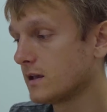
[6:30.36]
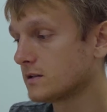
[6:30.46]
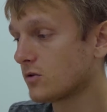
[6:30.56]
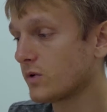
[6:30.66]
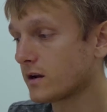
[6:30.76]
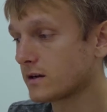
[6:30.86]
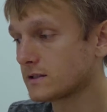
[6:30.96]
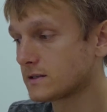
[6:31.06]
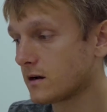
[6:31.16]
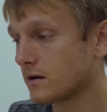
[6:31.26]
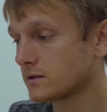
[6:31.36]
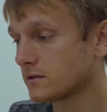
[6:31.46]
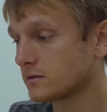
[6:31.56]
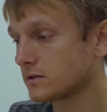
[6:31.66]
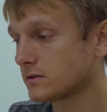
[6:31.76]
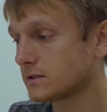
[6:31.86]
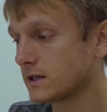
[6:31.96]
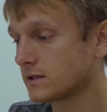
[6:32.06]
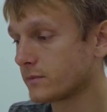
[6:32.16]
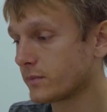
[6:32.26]
So we can discard those
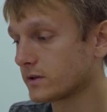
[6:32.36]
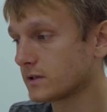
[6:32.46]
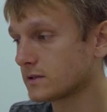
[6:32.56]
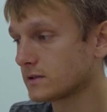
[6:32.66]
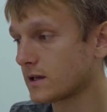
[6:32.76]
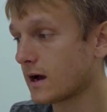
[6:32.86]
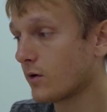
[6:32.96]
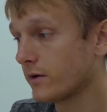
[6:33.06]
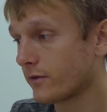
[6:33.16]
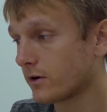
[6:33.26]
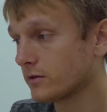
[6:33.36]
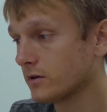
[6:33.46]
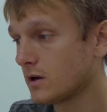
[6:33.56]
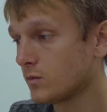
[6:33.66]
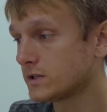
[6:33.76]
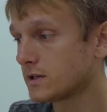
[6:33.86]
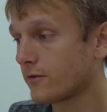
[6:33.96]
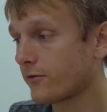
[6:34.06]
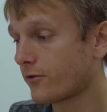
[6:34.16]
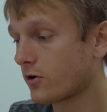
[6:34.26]
6 hypotheses. However, we still
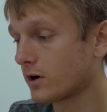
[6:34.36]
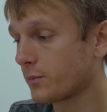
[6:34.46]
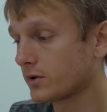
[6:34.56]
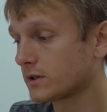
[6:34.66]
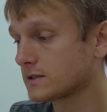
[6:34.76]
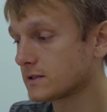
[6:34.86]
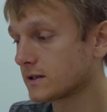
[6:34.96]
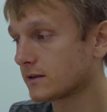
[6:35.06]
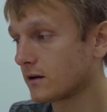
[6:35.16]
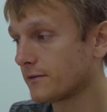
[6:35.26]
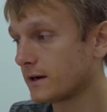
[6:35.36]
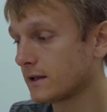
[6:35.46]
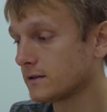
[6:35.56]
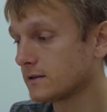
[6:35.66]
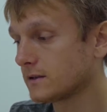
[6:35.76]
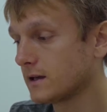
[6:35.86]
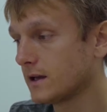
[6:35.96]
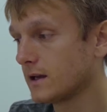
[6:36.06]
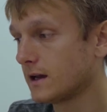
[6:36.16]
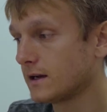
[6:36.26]
have 4 hypotheses that are valid.
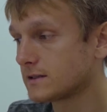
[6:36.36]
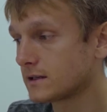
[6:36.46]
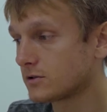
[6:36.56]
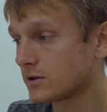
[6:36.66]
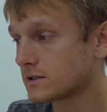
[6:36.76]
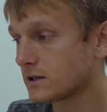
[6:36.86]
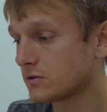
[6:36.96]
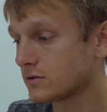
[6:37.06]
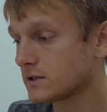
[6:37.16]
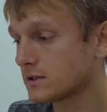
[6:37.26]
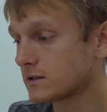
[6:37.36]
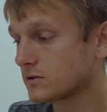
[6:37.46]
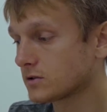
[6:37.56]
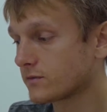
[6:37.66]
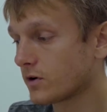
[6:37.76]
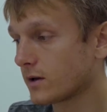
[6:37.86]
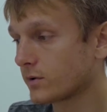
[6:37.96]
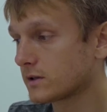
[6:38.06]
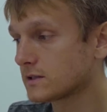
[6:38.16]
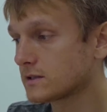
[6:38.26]
And it's interesting to see that those 4
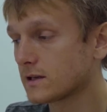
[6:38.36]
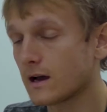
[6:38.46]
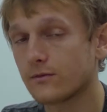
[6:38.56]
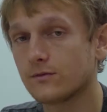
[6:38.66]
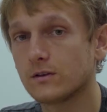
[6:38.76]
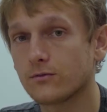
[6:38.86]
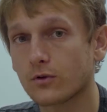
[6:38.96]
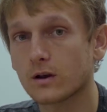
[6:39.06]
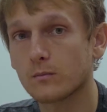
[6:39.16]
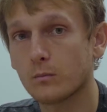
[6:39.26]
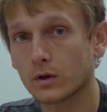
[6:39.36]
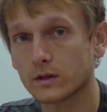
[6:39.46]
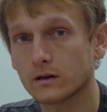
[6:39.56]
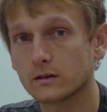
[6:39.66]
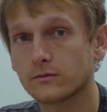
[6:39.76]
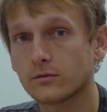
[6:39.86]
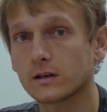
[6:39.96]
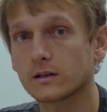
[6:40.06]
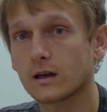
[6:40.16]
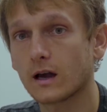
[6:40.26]
hypotheses have different models,
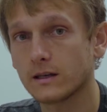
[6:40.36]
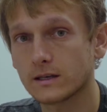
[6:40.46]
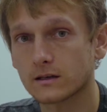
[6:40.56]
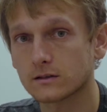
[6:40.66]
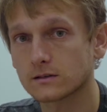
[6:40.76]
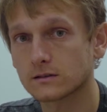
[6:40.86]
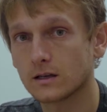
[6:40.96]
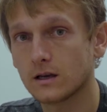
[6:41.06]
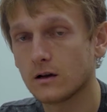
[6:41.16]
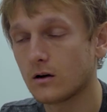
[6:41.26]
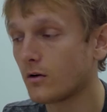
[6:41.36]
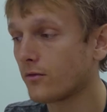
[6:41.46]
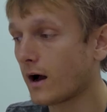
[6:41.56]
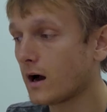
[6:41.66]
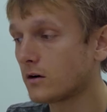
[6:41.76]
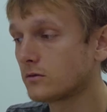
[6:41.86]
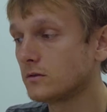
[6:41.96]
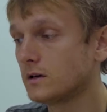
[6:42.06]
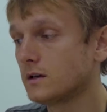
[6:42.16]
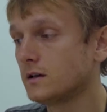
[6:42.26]
different ideas of
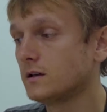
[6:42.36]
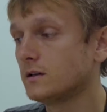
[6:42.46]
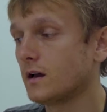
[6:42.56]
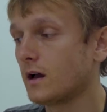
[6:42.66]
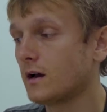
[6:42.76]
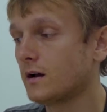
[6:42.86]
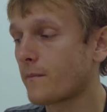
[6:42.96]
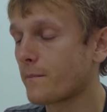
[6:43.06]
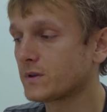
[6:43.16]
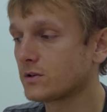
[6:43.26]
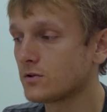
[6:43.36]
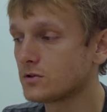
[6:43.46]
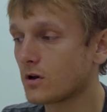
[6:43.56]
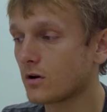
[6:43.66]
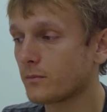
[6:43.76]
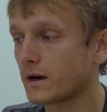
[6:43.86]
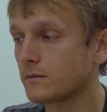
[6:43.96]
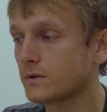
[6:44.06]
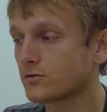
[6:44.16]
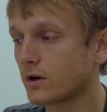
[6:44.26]
how the user
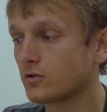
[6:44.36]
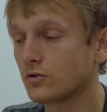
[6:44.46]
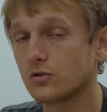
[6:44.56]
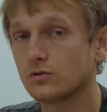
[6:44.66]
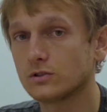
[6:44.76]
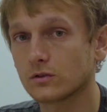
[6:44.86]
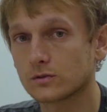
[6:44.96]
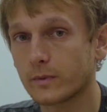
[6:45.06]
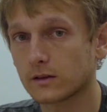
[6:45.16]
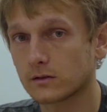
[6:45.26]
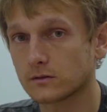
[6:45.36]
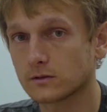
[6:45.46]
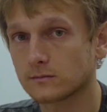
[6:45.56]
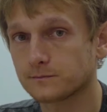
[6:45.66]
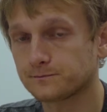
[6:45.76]
might be trying to use those buttons.